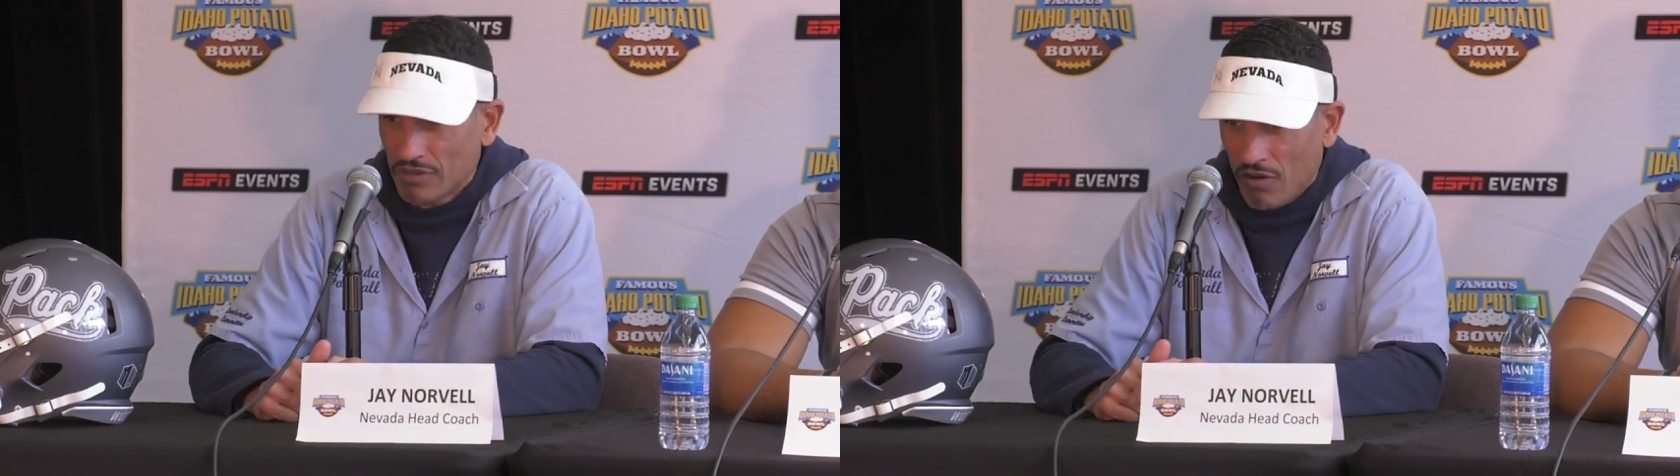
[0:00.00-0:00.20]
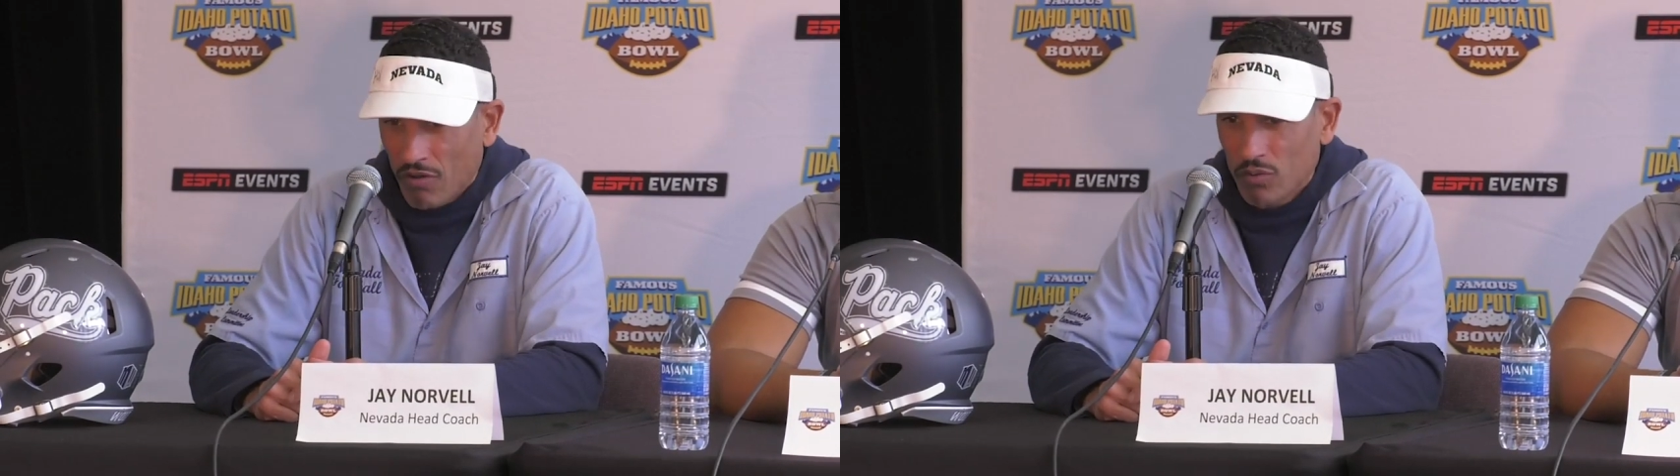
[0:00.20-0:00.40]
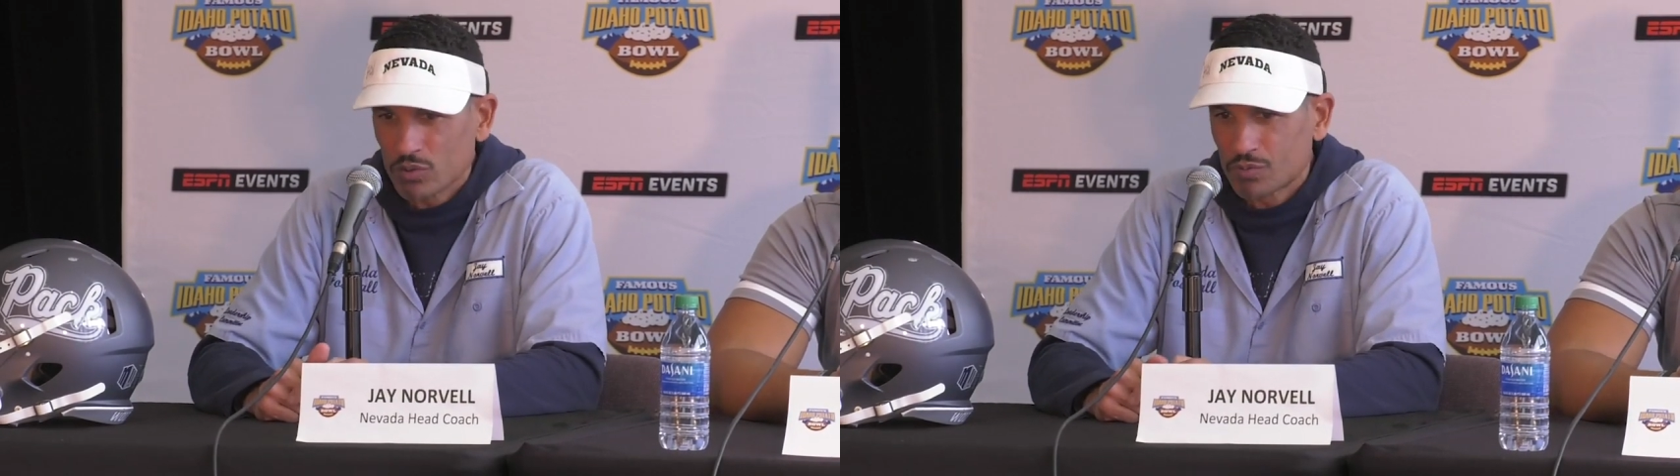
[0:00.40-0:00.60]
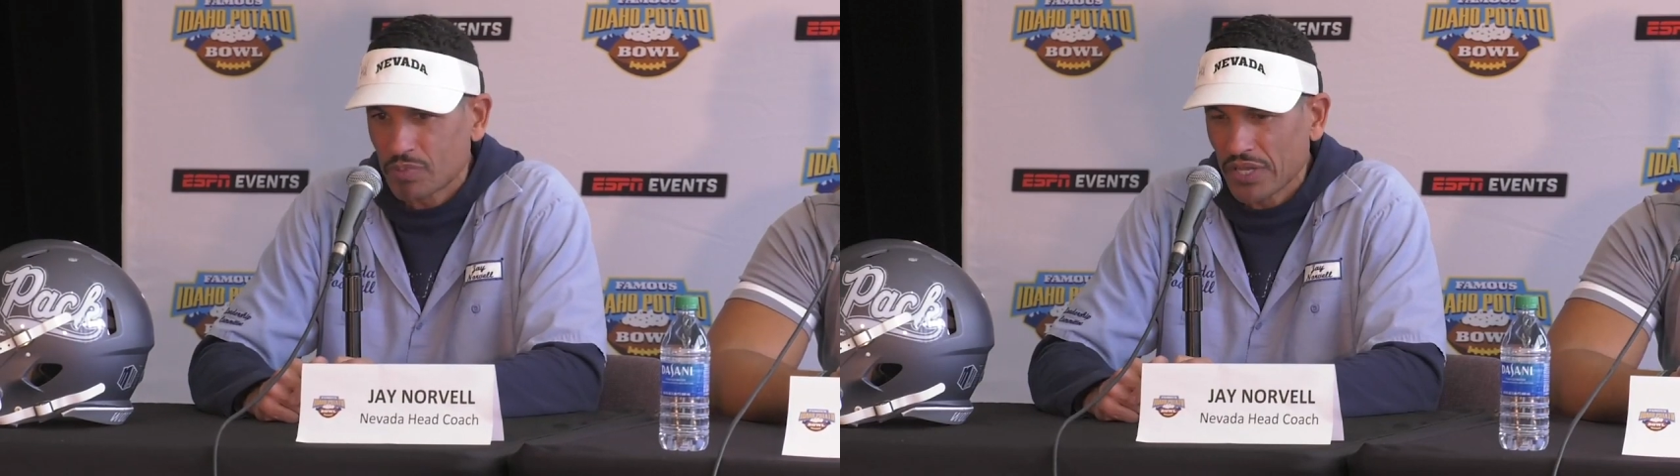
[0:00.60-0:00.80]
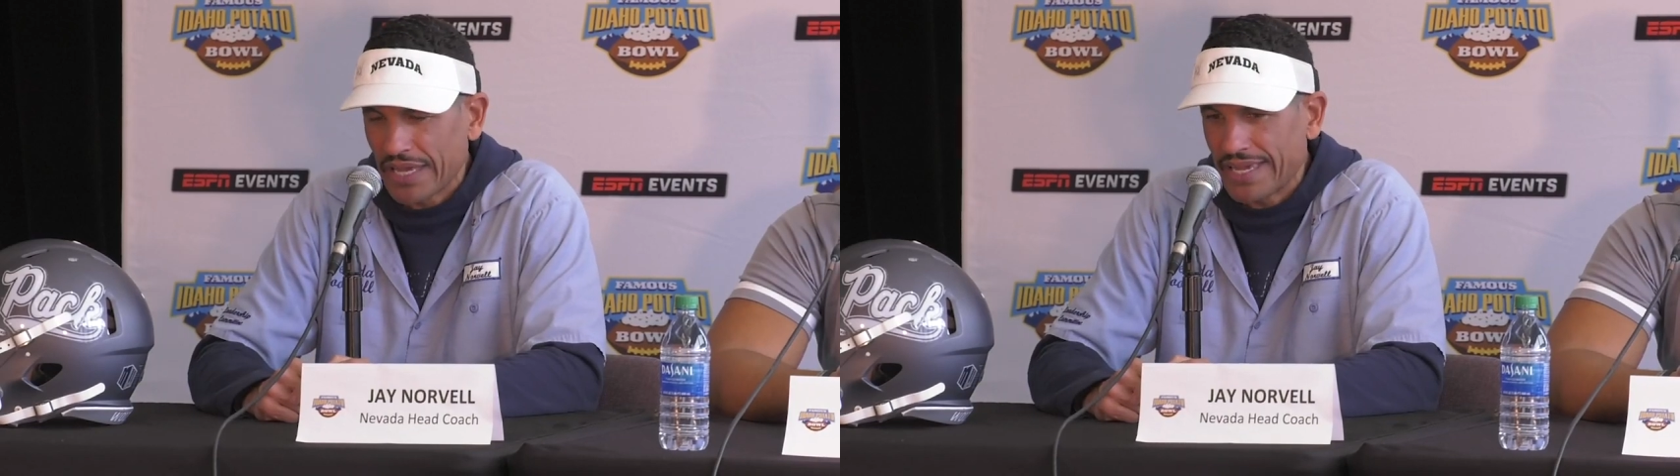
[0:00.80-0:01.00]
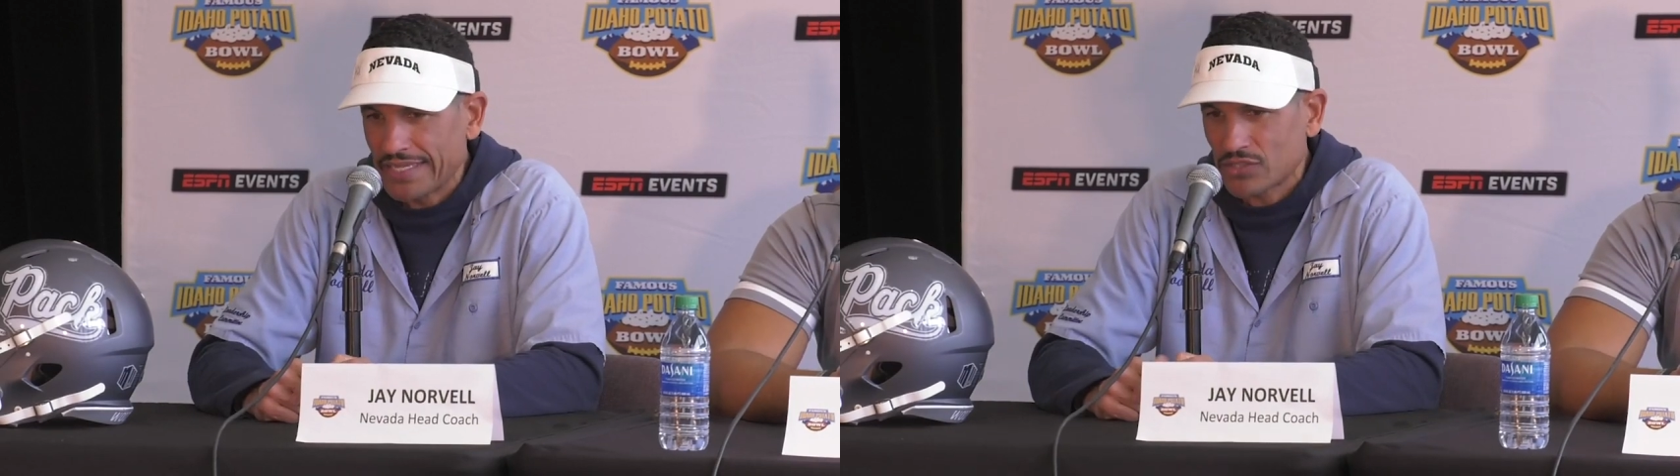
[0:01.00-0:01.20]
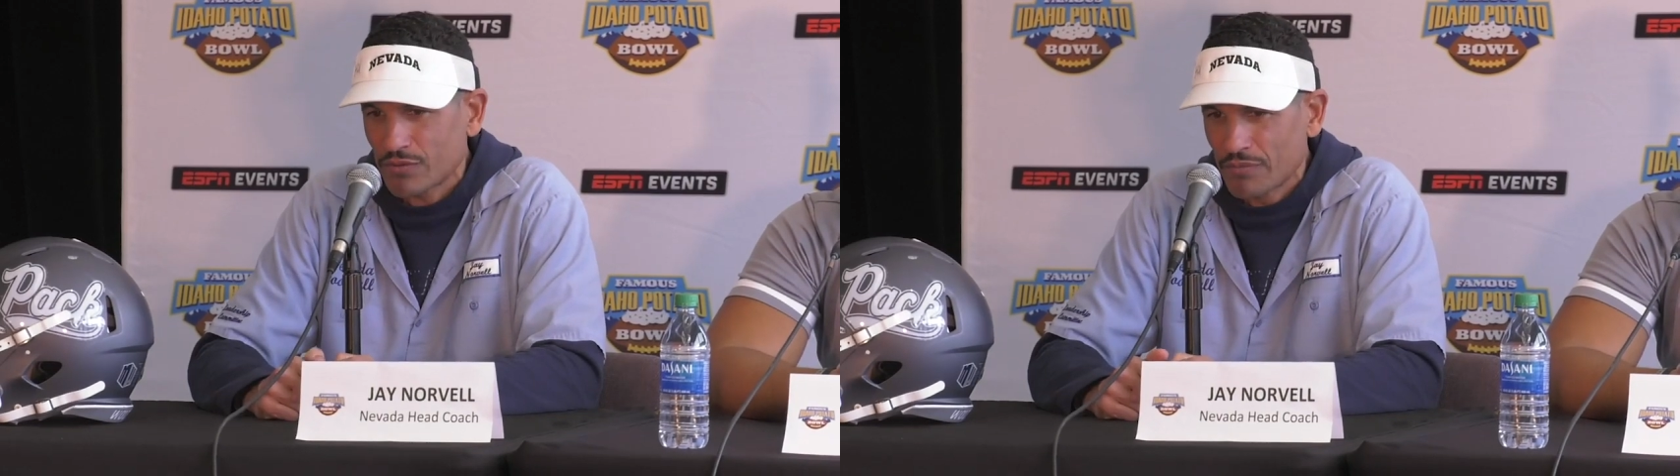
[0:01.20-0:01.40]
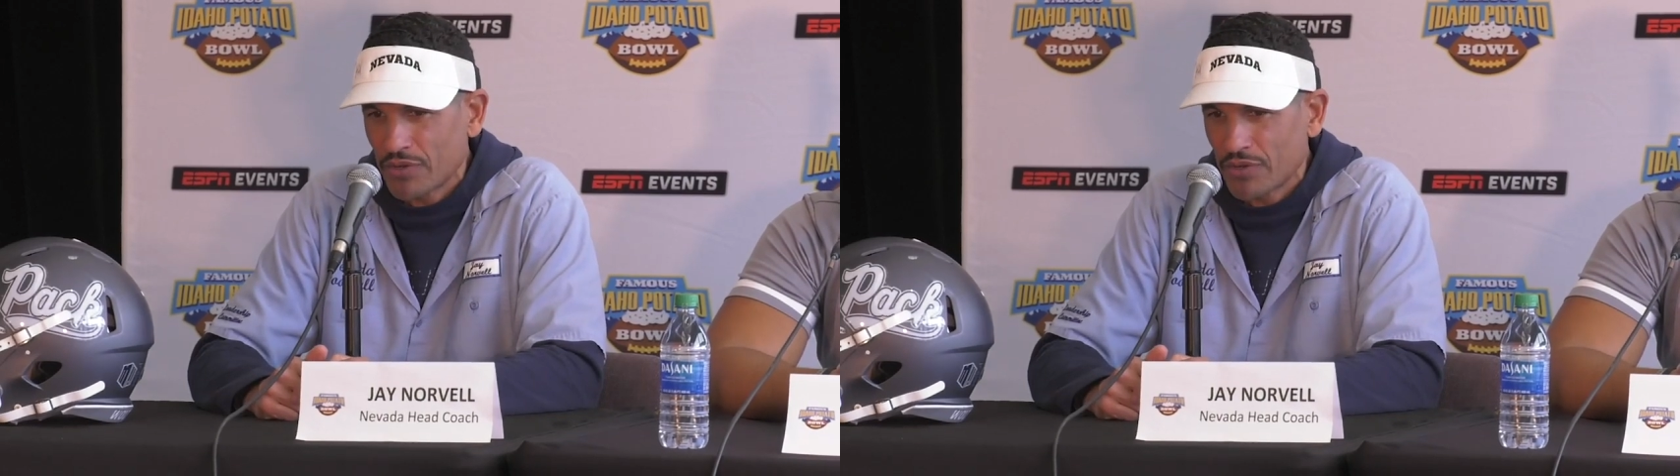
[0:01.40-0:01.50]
and all those plays from